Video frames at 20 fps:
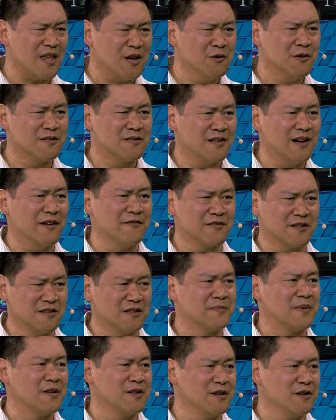It was tough because
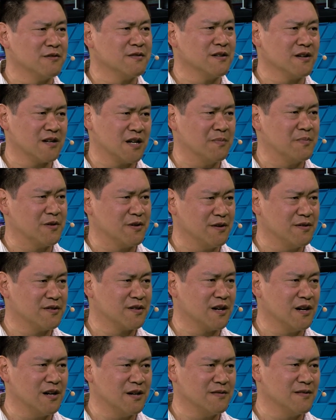it's been a, year, a couple years
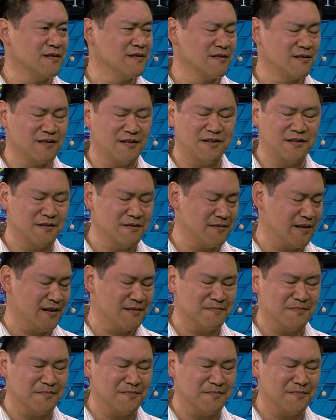ago, and you know,